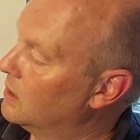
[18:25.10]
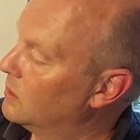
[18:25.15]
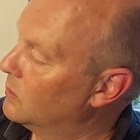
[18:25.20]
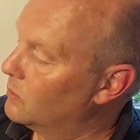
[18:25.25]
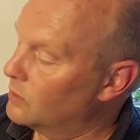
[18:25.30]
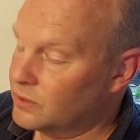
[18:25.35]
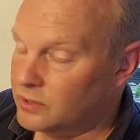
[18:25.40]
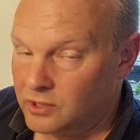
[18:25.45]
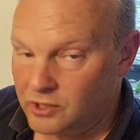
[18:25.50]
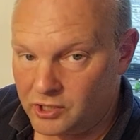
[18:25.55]

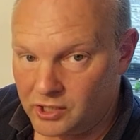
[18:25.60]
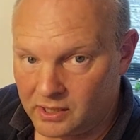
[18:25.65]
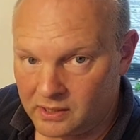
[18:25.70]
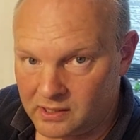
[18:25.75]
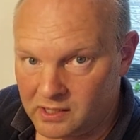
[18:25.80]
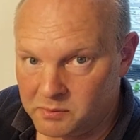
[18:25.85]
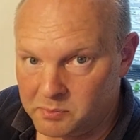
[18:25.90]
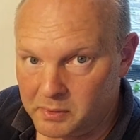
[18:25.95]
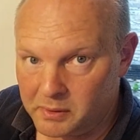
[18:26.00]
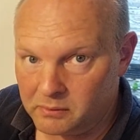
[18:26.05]
once the
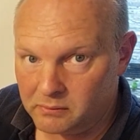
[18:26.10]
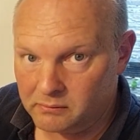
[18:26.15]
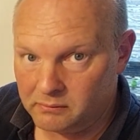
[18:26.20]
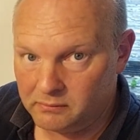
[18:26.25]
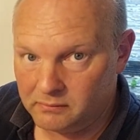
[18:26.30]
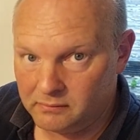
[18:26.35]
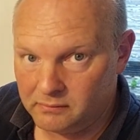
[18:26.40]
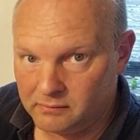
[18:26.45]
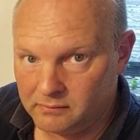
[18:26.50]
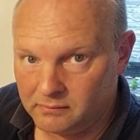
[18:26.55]
chassis is built.
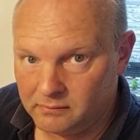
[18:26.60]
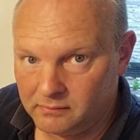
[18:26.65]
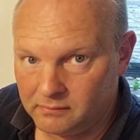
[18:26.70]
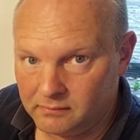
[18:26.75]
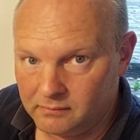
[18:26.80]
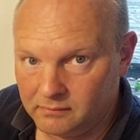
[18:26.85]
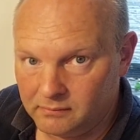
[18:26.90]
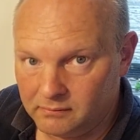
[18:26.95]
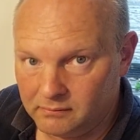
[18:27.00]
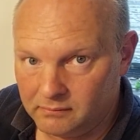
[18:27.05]

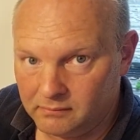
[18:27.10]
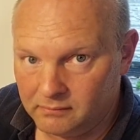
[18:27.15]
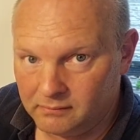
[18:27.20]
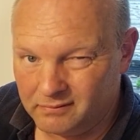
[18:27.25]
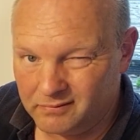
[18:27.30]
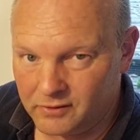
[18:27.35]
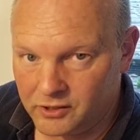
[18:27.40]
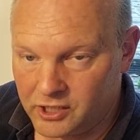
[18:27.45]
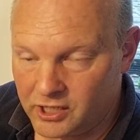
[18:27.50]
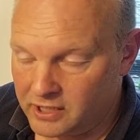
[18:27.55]

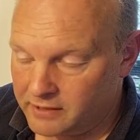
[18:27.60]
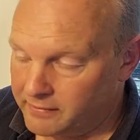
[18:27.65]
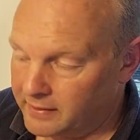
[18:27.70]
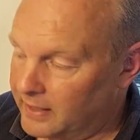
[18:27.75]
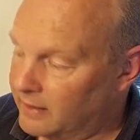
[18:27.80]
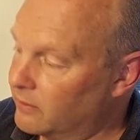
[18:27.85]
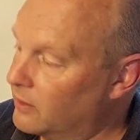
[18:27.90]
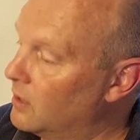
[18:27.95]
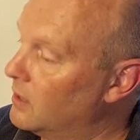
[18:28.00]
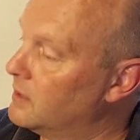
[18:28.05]
Cheers for
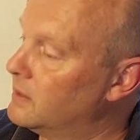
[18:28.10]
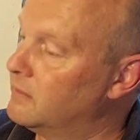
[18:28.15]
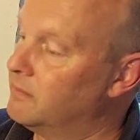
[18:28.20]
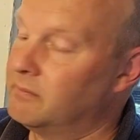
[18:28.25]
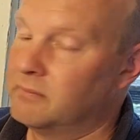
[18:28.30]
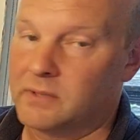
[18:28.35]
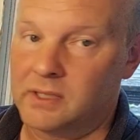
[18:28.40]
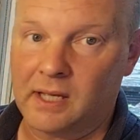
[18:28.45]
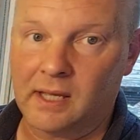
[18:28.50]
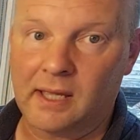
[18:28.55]
now, guys.
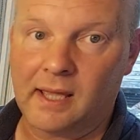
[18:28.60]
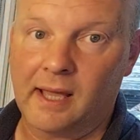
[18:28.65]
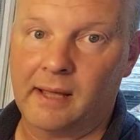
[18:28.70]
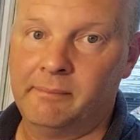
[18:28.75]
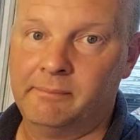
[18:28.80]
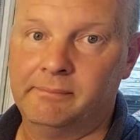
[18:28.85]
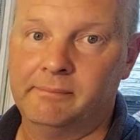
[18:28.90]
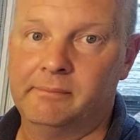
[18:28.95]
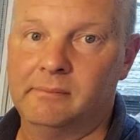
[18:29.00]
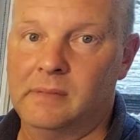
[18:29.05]
Take care.
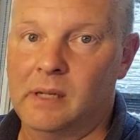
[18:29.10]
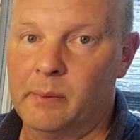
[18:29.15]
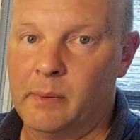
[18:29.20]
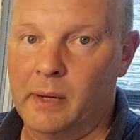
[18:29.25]
Bye